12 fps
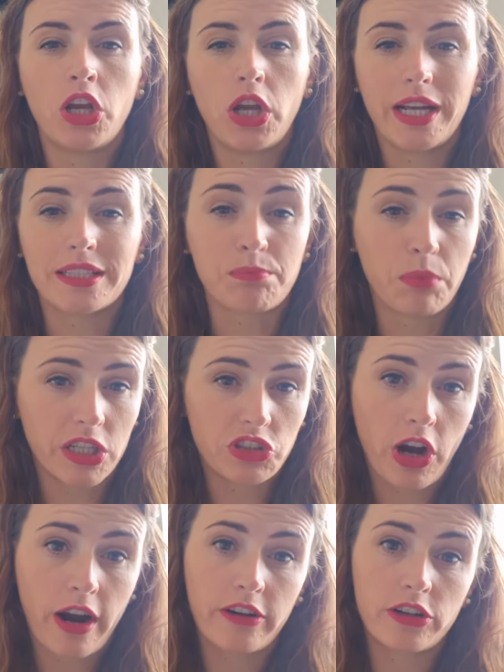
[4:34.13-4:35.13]
It's much
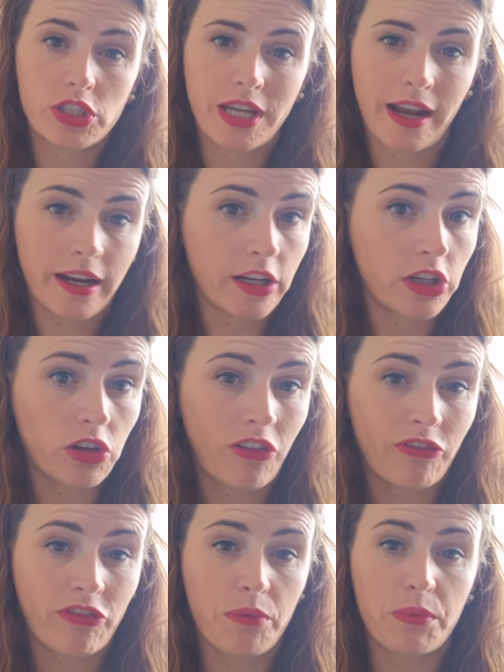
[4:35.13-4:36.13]
harder to get it
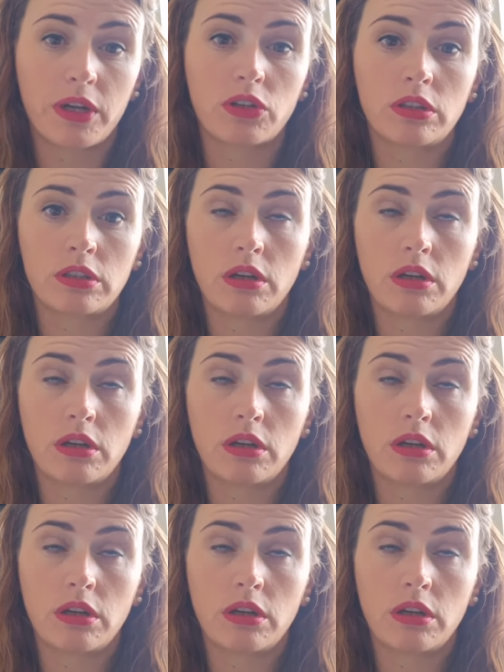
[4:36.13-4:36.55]
from a